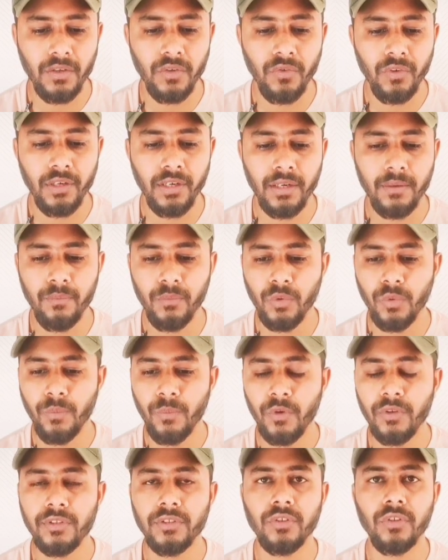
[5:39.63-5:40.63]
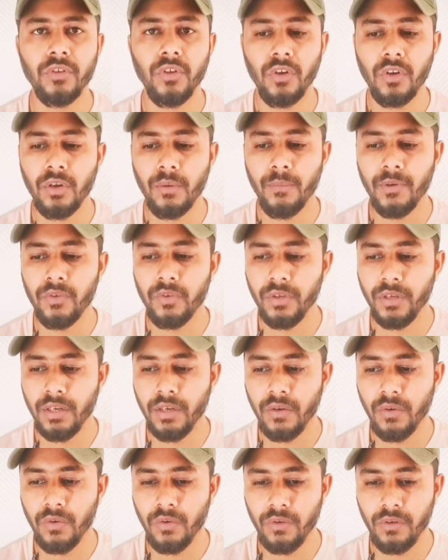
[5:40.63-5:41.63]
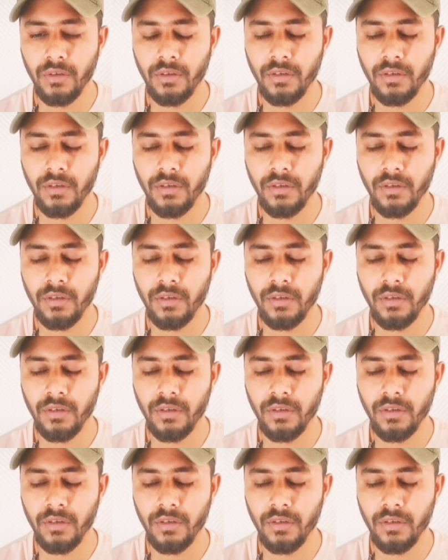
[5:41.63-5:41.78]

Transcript: You will get more points to talk about. Now